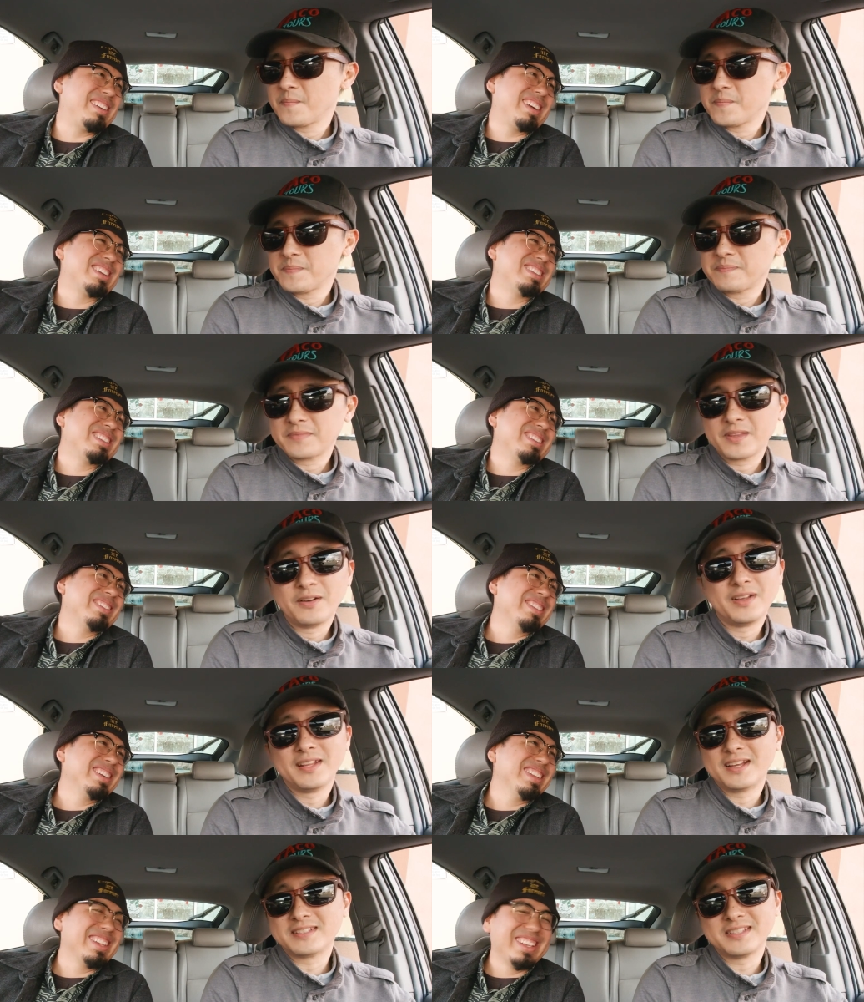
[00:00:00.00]
Speaker 1: Tracy. No,
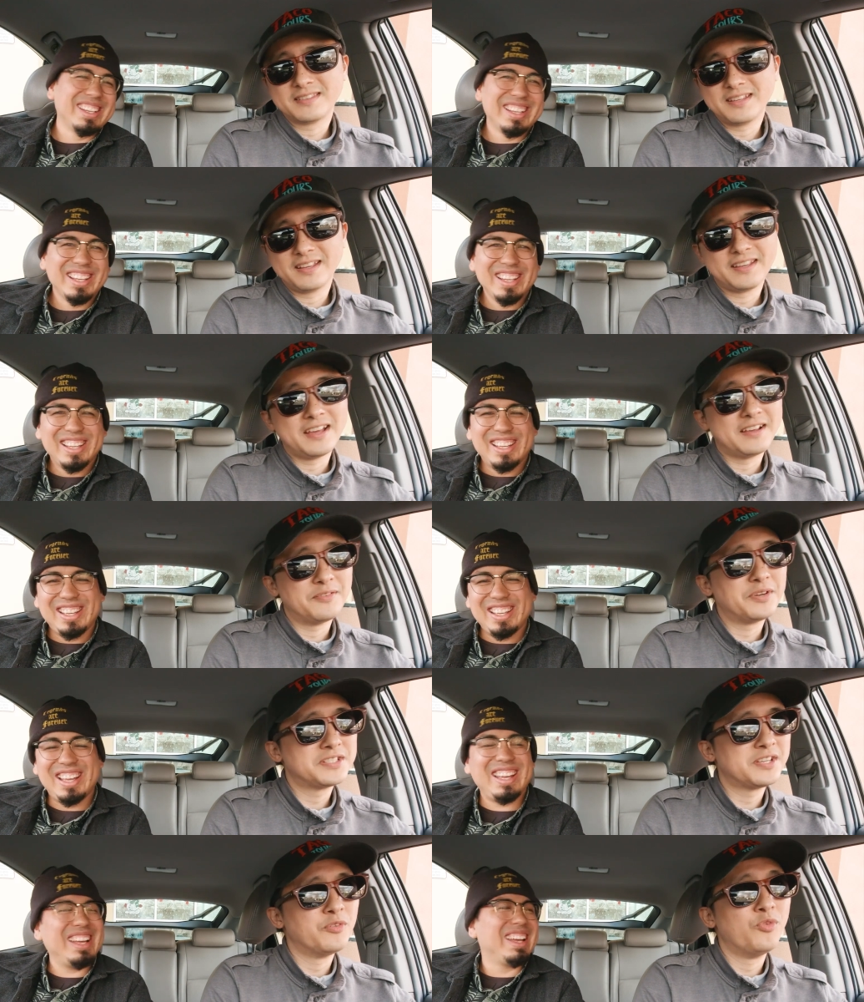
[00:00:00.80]
really. that's the thing. Yeah,
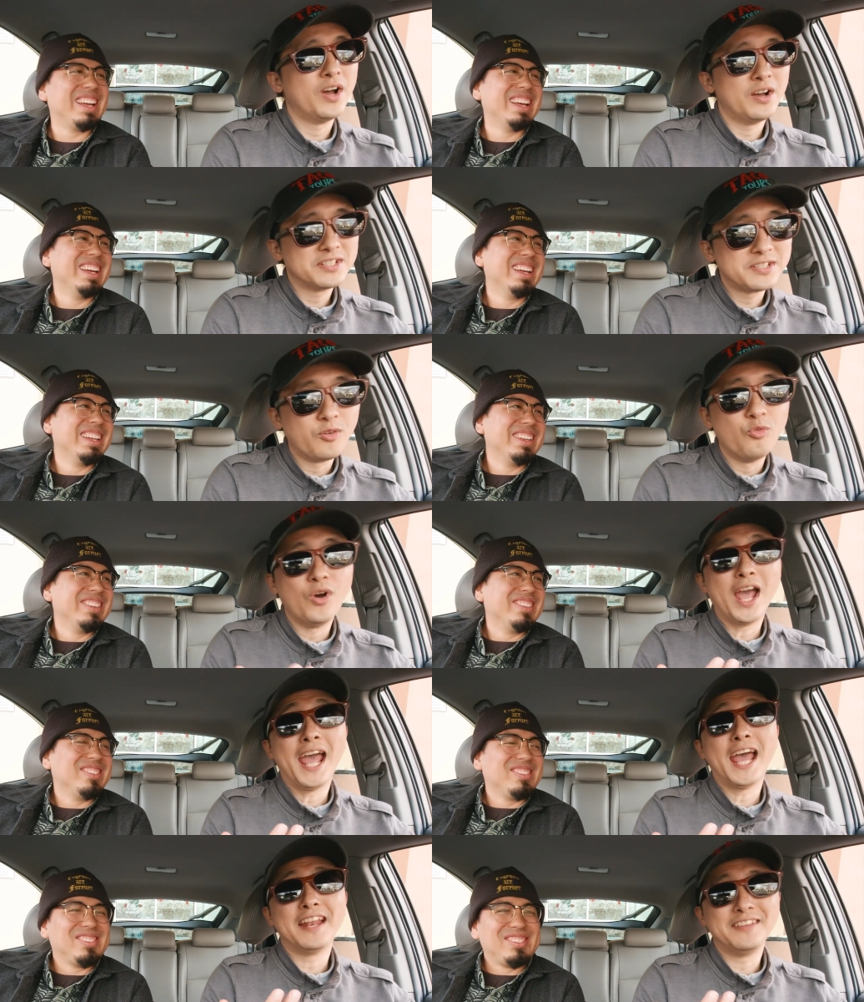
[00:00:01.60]
listen, well, listen,
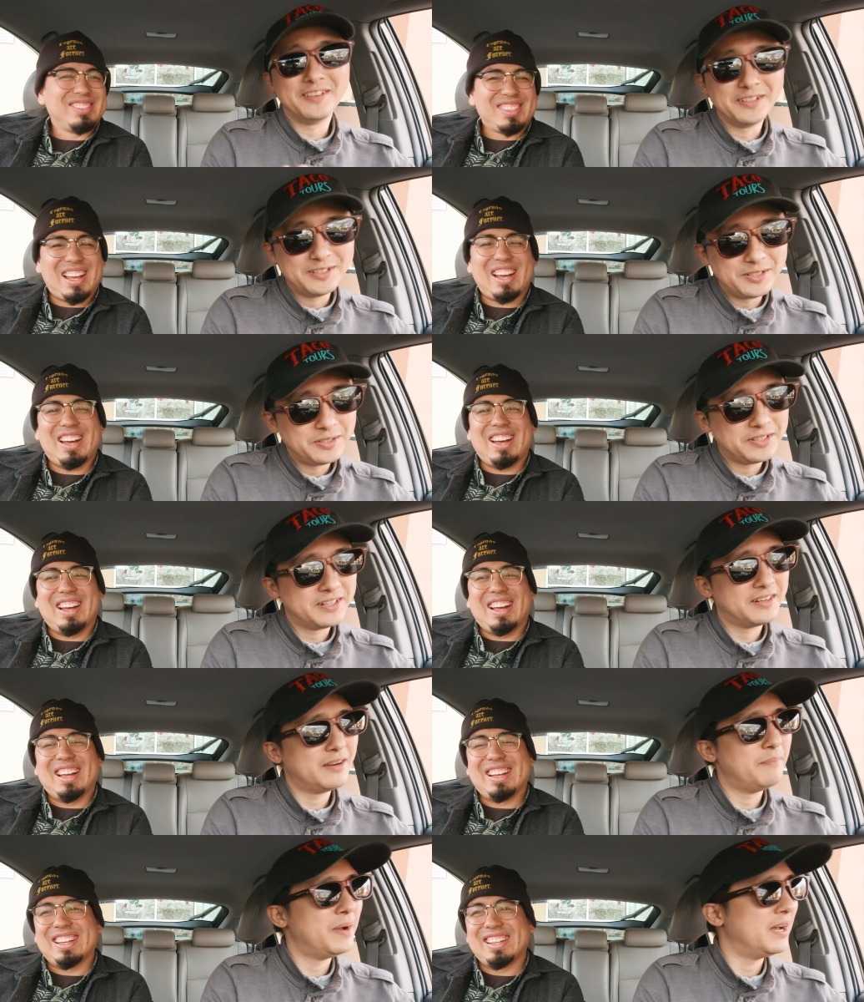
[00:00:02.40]
when you do uh,
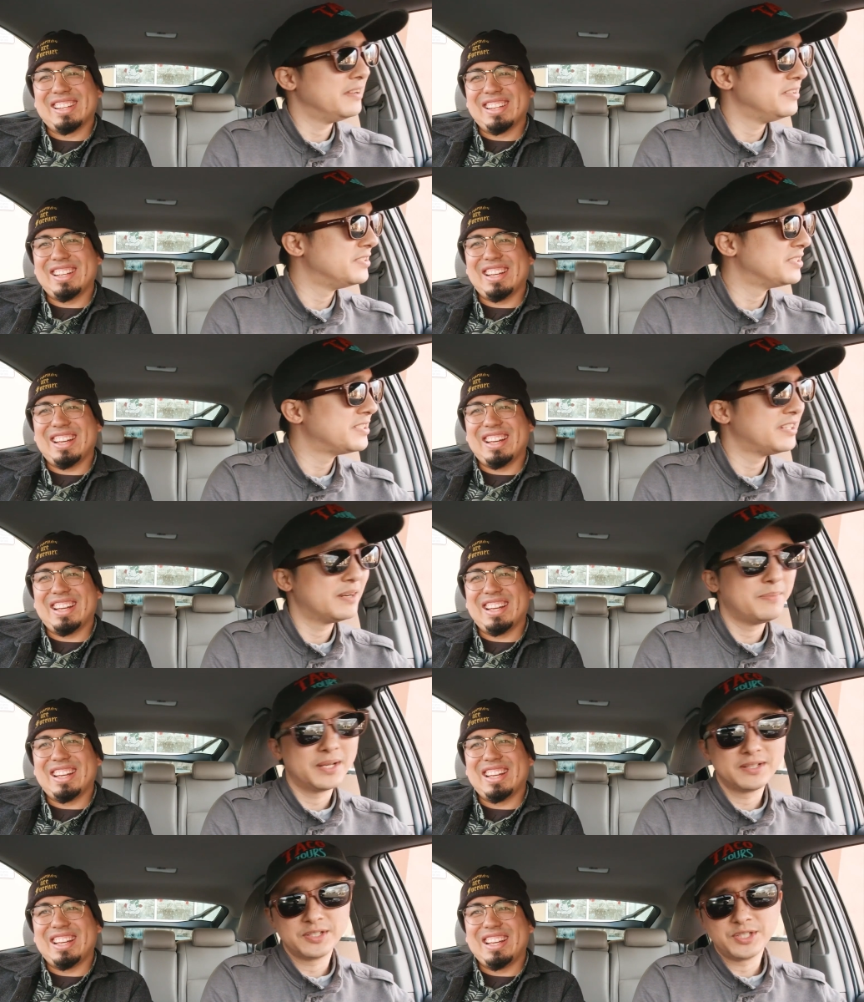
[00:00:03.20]
hear about, you just yeah. hear
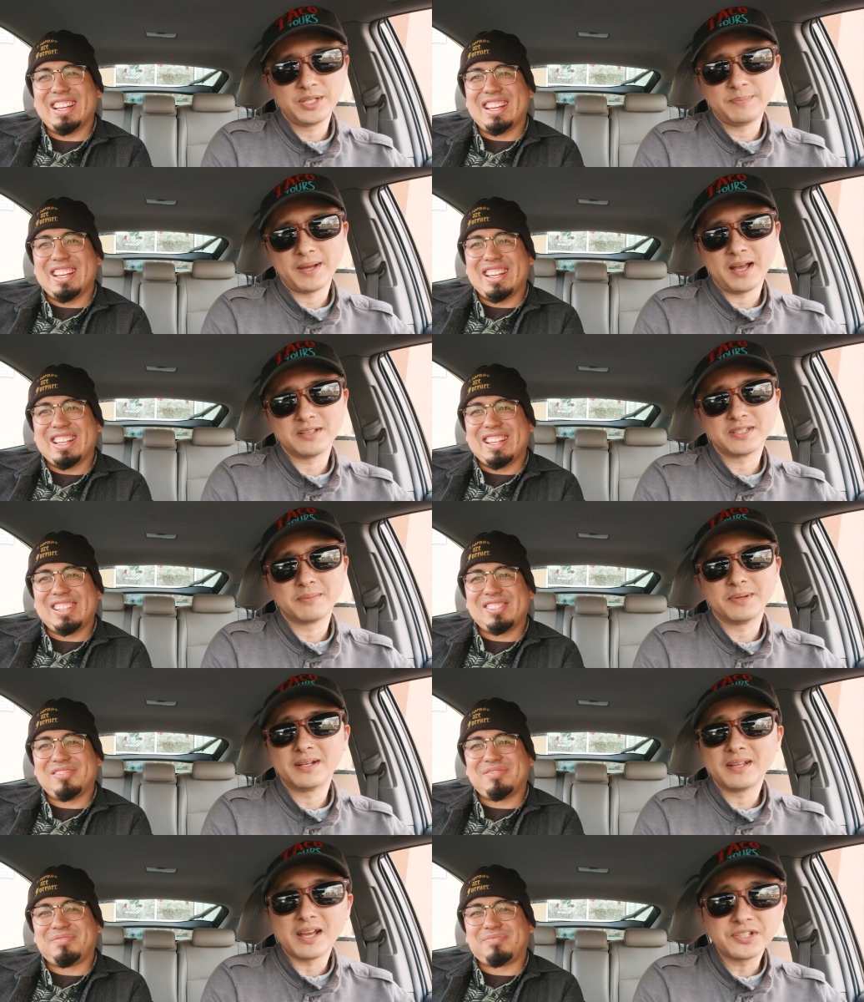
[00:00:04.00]
about the cheap housing,
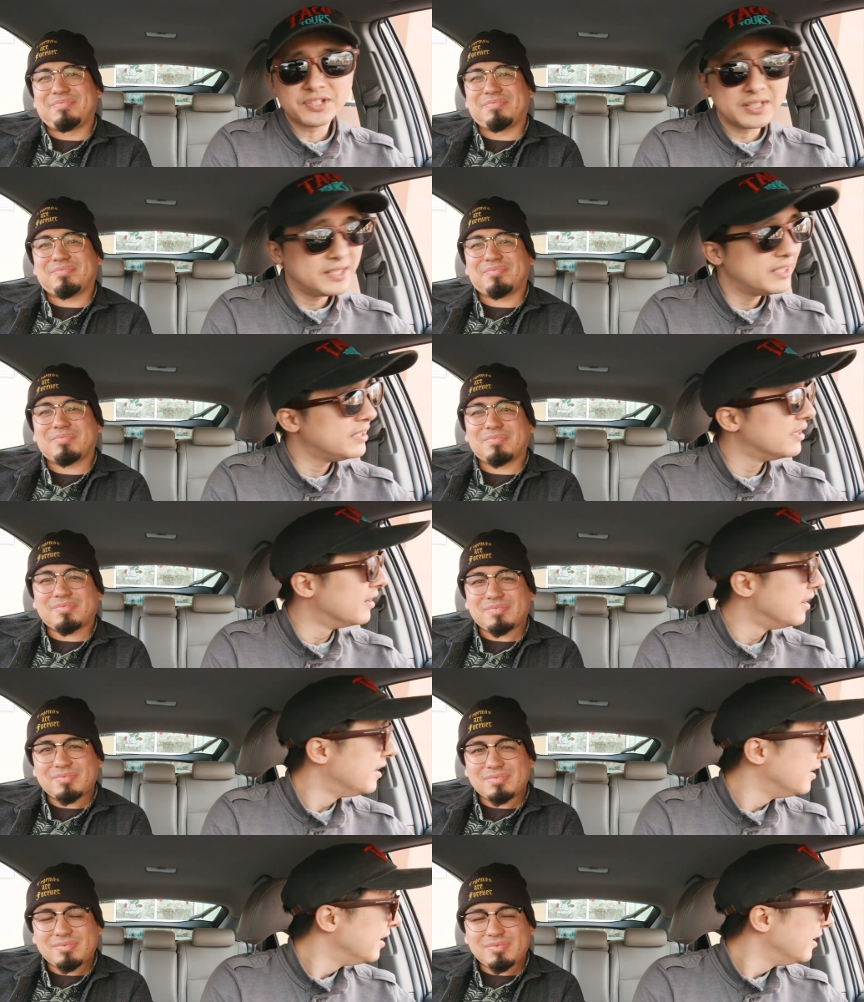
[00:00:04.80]
but actually,
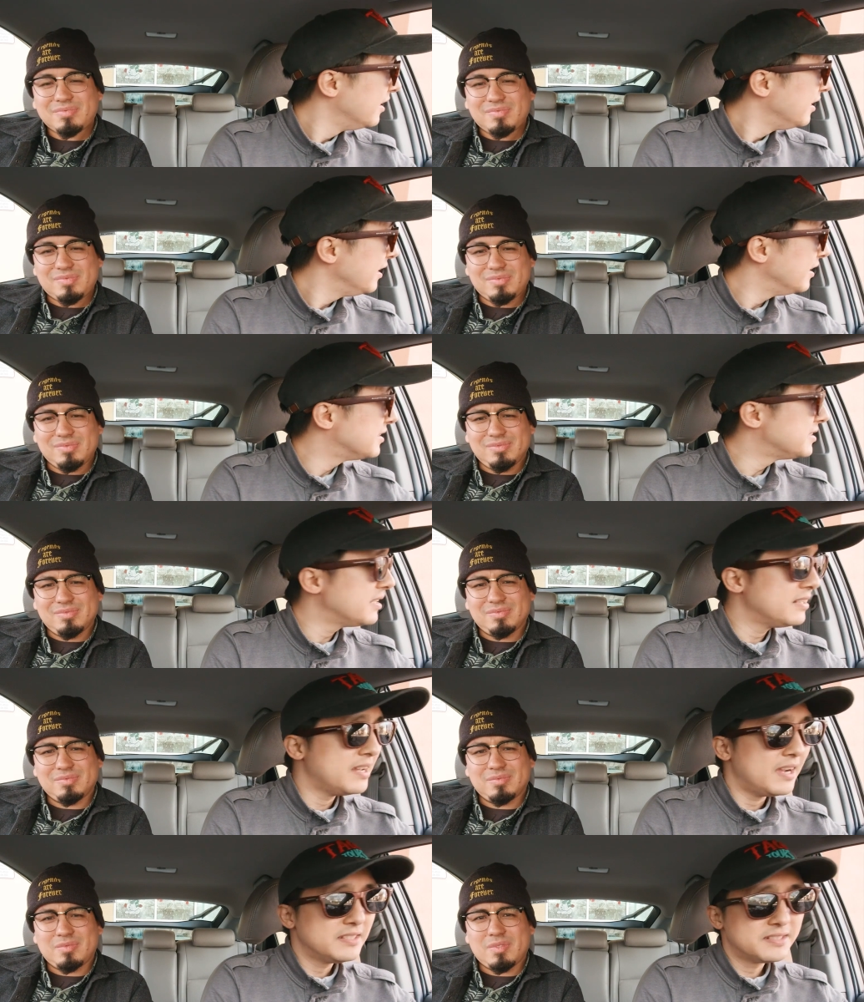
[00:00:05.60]
it's
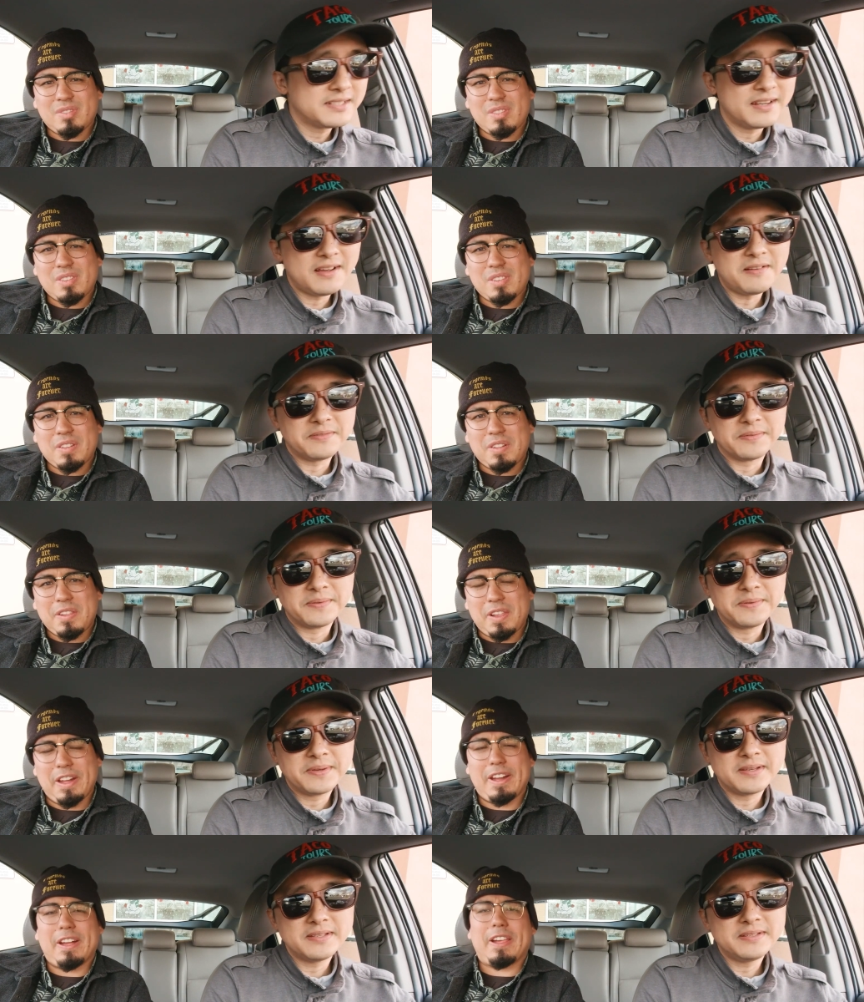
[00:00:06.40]
a nice town.
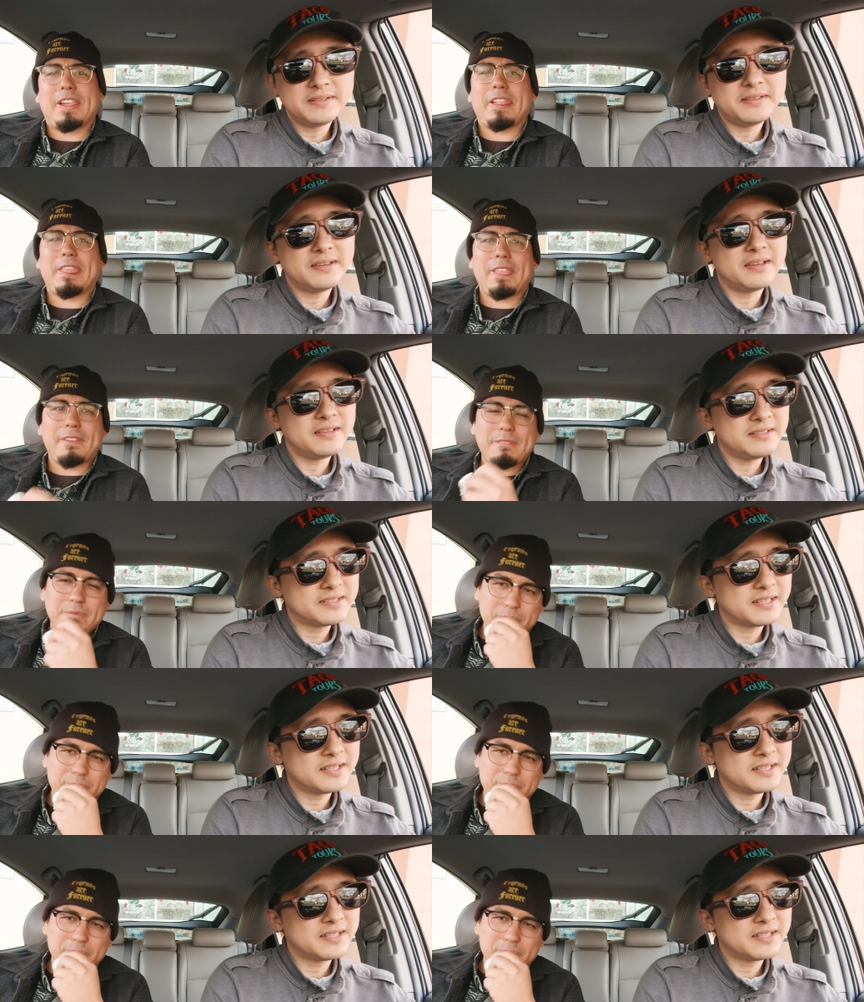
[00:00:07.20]
Yeah,